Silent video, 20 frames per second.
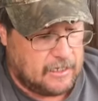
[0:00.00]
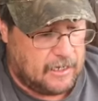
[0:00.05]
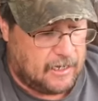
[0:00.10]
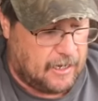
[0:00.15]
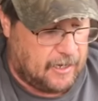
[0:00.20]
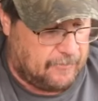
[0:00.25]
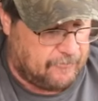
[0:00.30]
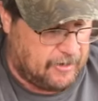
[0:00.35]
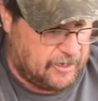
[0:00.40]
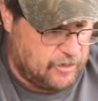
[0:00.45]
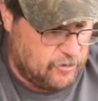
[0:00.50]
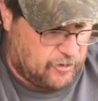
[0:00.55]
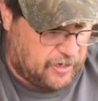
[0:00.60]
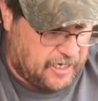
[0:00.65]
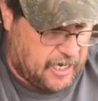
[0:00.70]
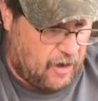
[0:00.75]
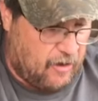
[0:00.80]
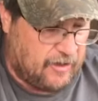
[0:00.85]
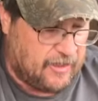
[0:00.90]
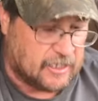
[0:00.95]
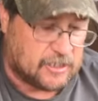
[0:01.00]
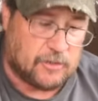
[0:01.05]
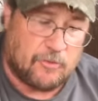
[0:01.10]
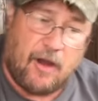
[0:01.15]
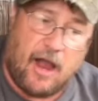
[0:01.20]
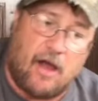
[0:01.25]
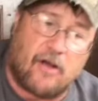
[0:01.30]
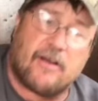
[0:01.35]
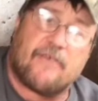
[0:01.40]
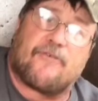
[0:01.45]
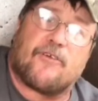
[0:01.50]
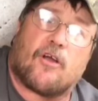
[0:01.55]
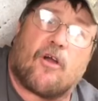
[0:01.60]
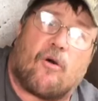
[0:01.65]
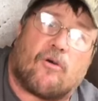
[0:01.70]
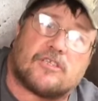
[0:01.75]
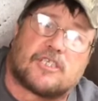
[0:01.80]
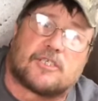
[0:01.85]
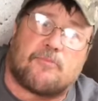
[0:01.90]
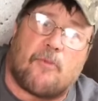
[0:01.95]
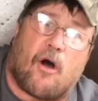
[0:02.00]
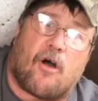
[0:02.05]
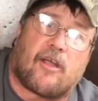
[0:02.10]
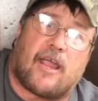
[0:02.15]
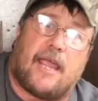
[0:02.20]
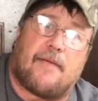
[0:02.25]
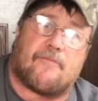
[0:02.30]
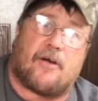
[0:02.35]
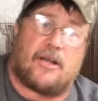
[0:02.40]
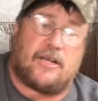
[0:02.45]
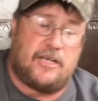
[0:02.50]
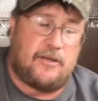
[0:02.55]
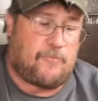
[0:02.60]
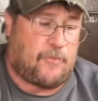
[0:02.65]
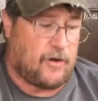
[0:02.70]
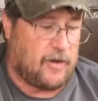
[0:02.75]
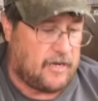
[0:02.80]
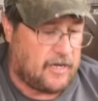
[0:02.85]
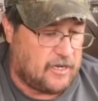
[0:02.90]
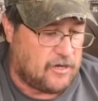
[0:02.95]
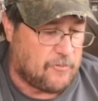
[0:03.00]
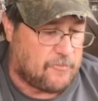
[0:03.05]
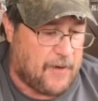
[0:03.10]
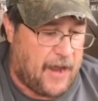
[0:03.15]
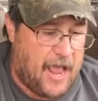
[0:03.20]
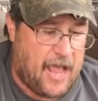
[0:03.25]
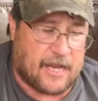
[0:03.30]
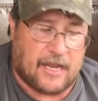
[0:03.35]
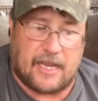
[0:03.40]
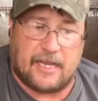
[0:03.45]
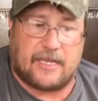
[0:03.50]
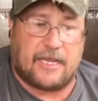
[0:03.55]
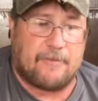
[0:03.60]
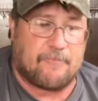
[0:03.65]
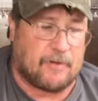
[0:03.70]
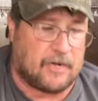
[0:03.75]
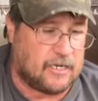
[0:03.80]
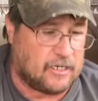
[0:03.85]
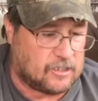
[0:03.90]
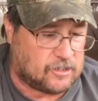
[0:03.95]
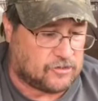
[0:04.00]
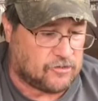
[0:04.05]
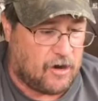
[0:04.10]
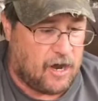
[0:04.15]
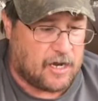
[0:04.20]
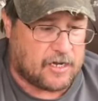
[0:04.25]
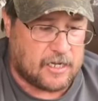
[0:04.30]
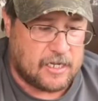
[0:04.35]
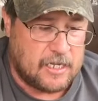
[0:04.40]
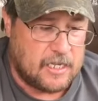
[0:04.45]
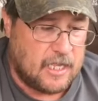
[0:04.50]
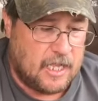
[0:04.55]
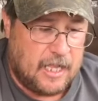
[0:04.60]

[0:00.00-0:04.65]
And you can carry this around if you're going small game hunting. You put it in your pack and keep it in the truck.